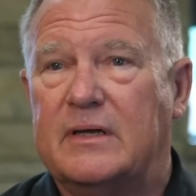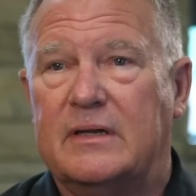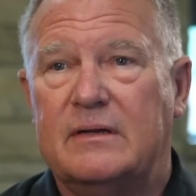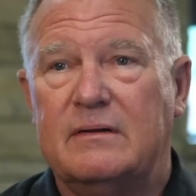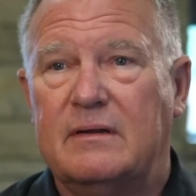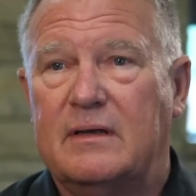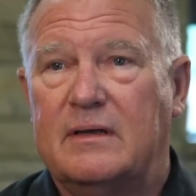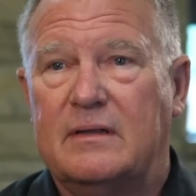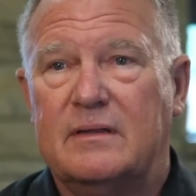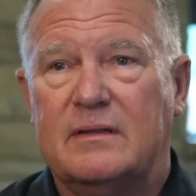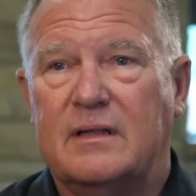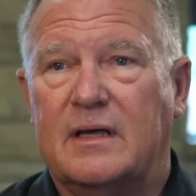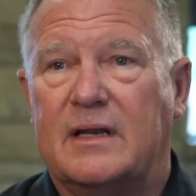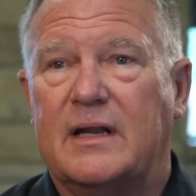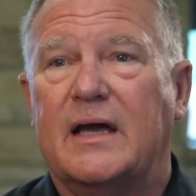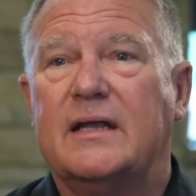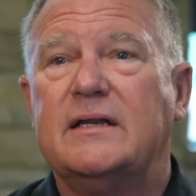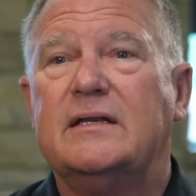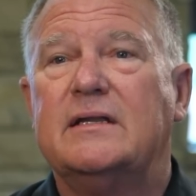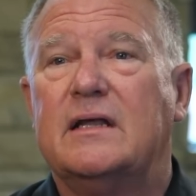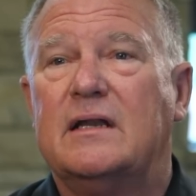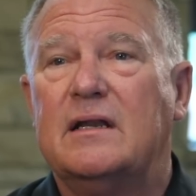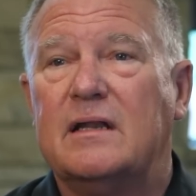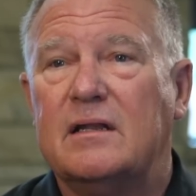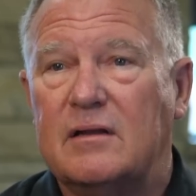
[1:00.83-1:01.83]
that
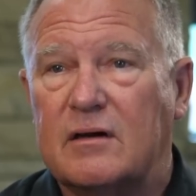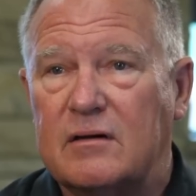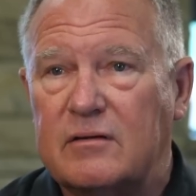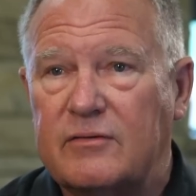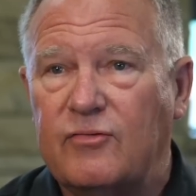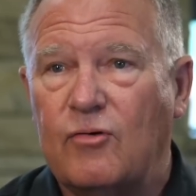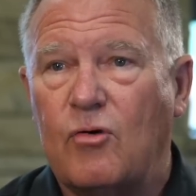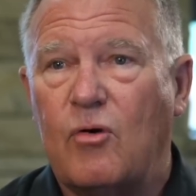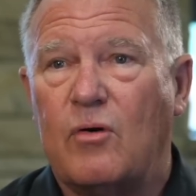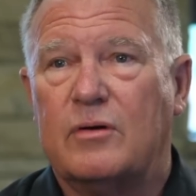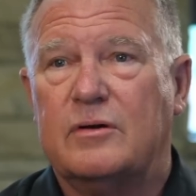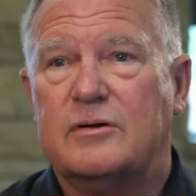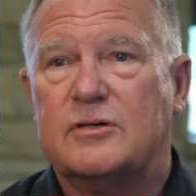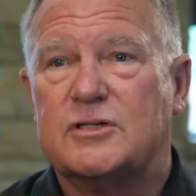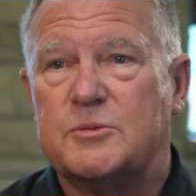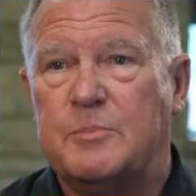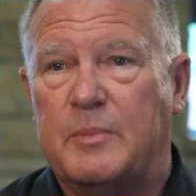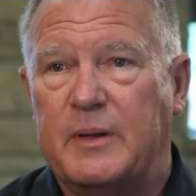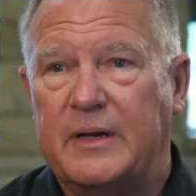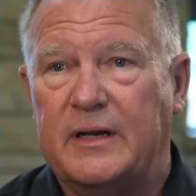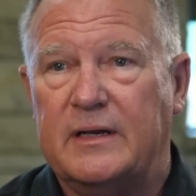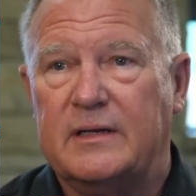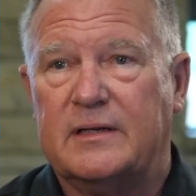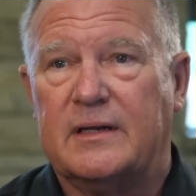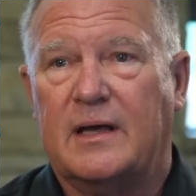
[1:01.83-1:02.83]
I didn't look forward to
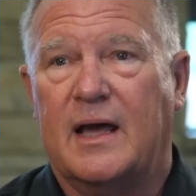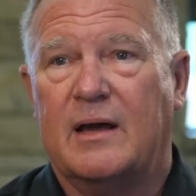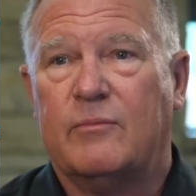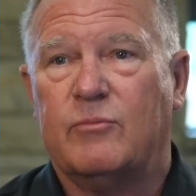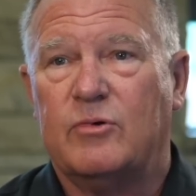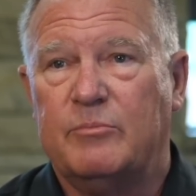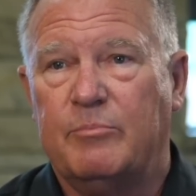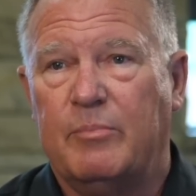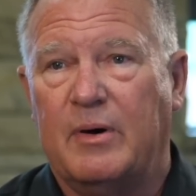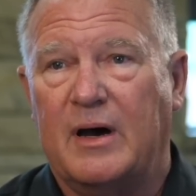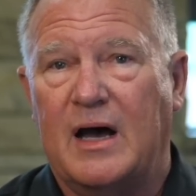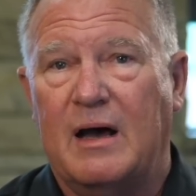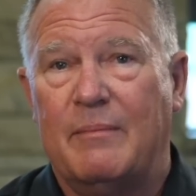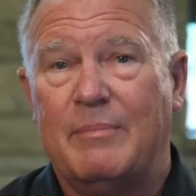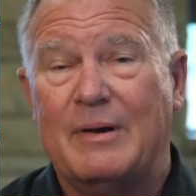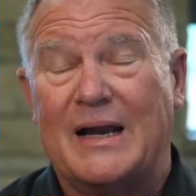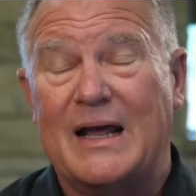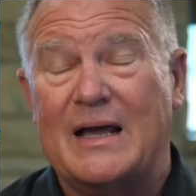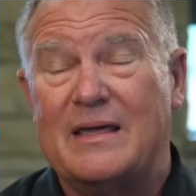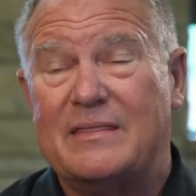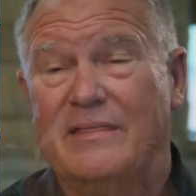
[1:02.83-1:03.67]
spending time with Bob. And